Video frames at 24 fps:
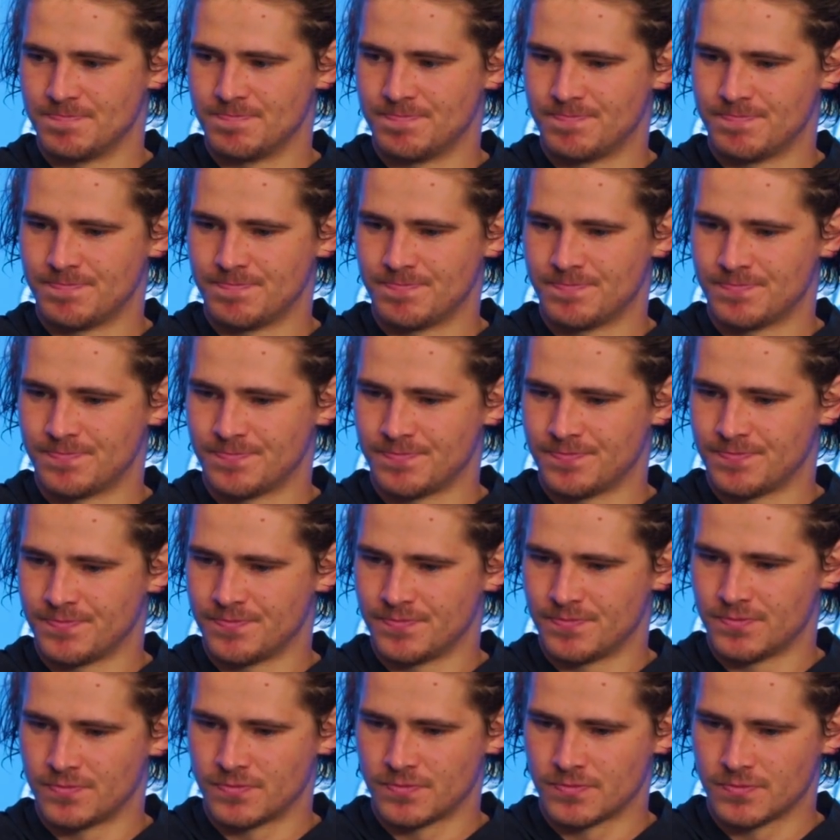In the last two weeks,
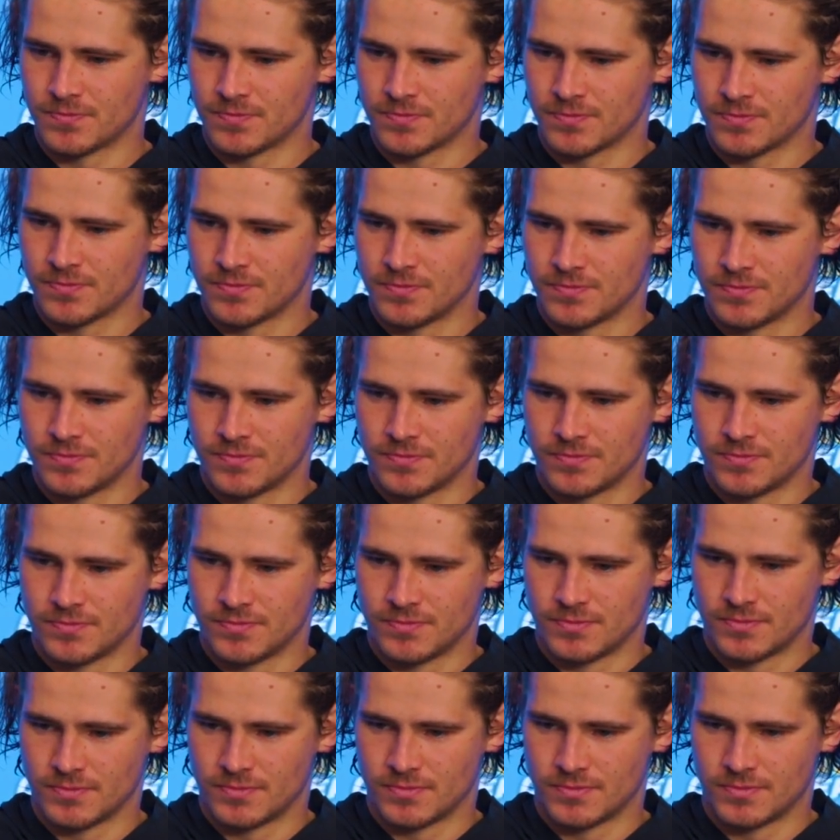you guys have only scored seven
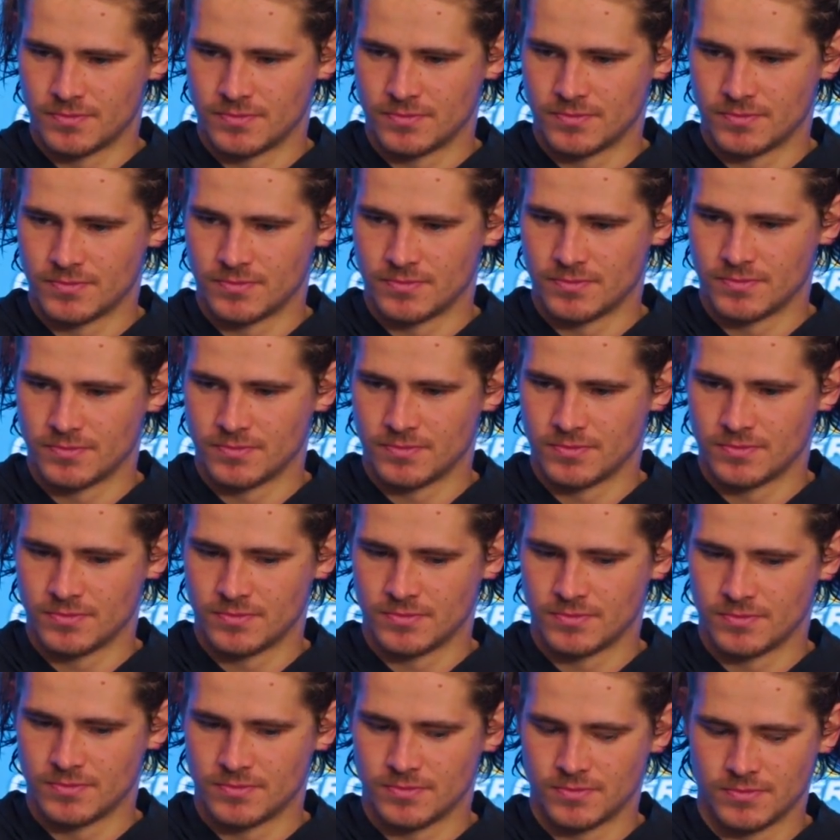points in the second
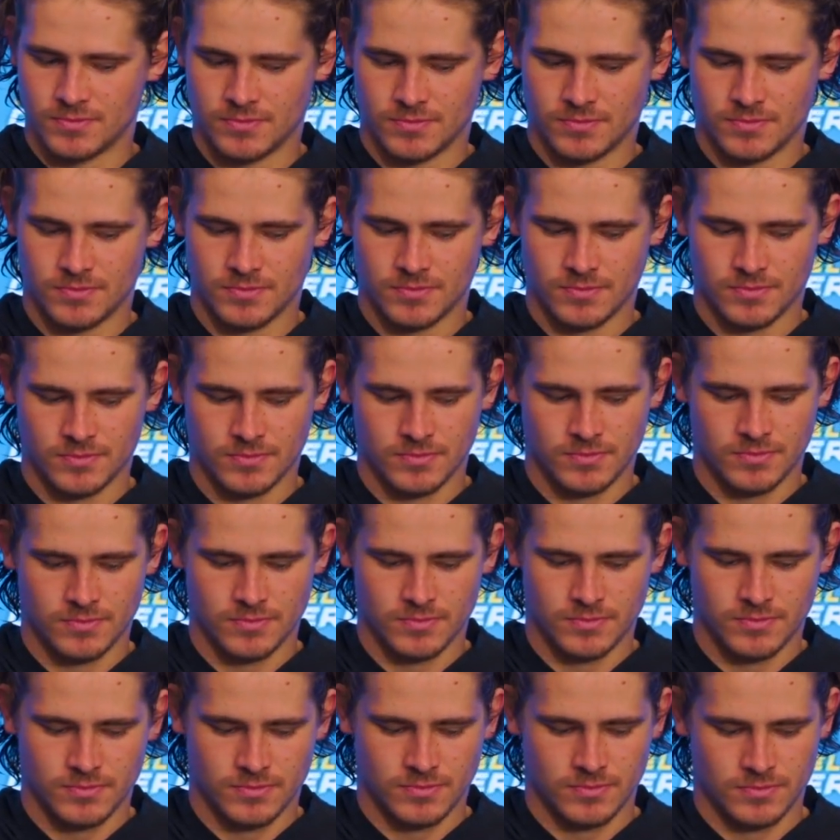half. 49ers tonight
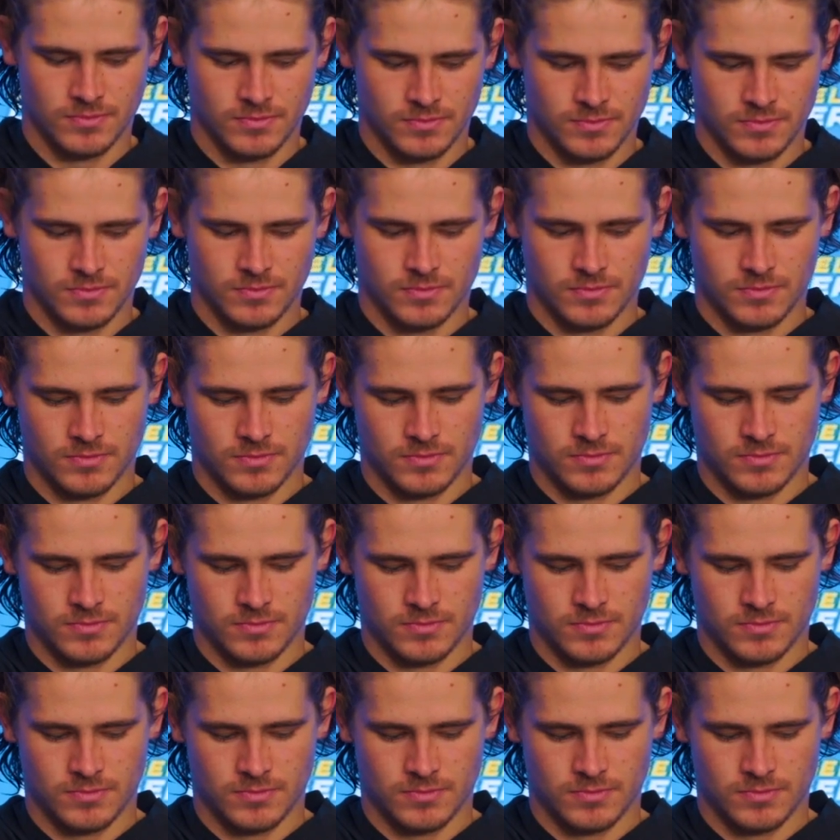against the Chiefs.